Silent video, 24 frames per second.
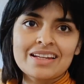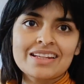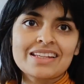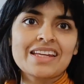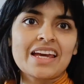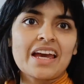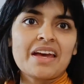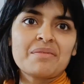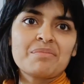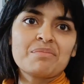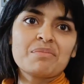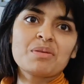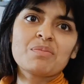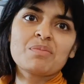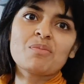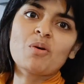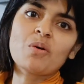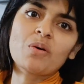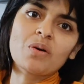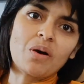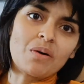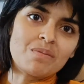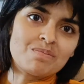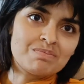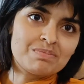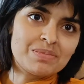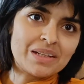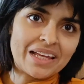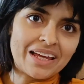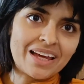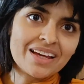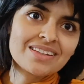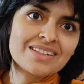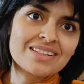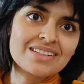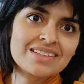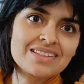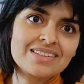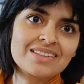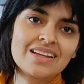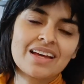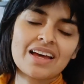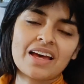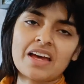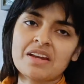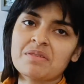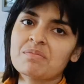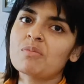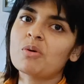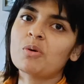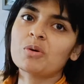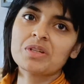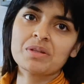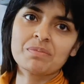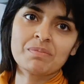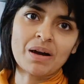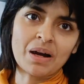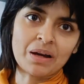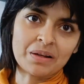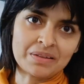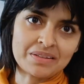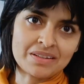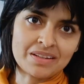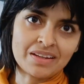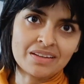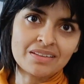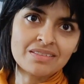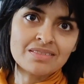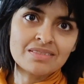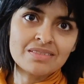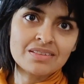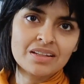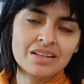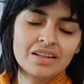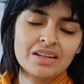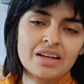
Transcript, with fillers: can be more complex and more demanding,